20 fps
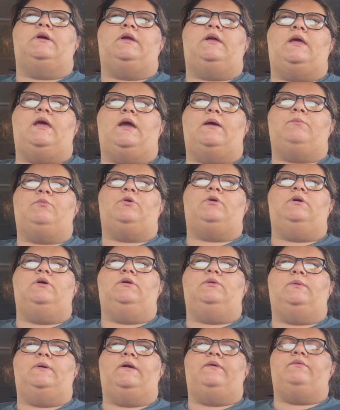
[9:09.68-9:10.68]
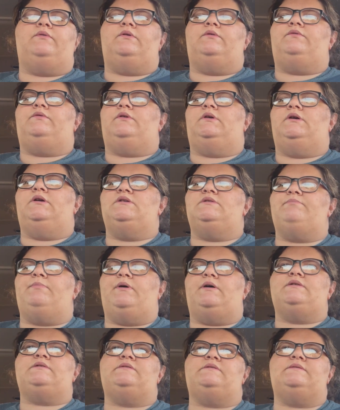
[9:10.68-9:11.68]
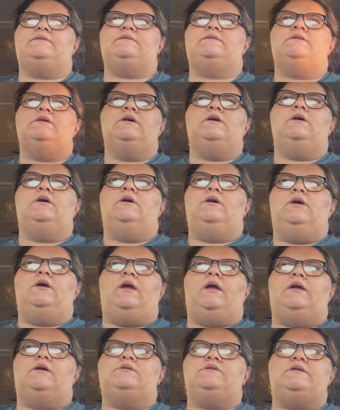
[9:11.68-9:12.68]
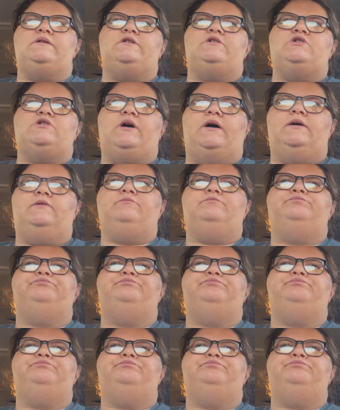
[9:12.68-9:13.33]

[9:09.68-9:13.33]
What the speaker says: camera or whatever for his boss's antique shop.